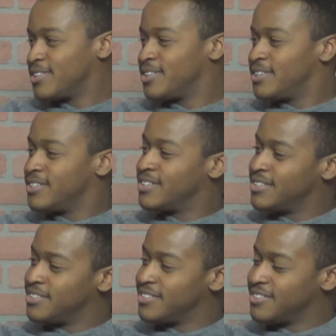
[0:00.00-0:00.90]

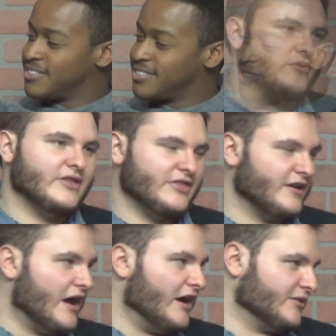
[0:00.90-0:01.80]
Apparently, they think
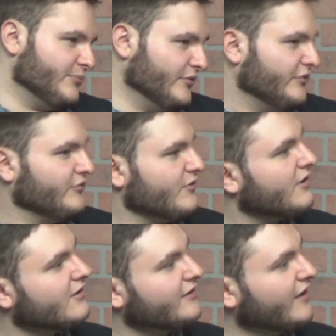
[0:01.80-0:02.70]
octopuses are,
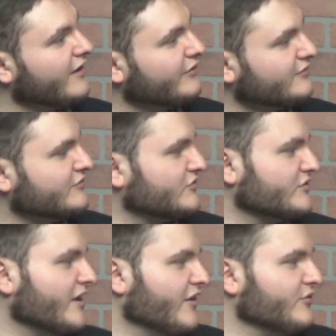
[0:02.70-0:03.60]
like, aliens
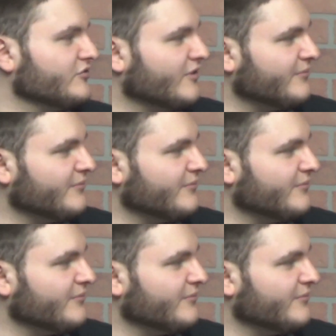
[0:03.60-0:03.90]
now or something.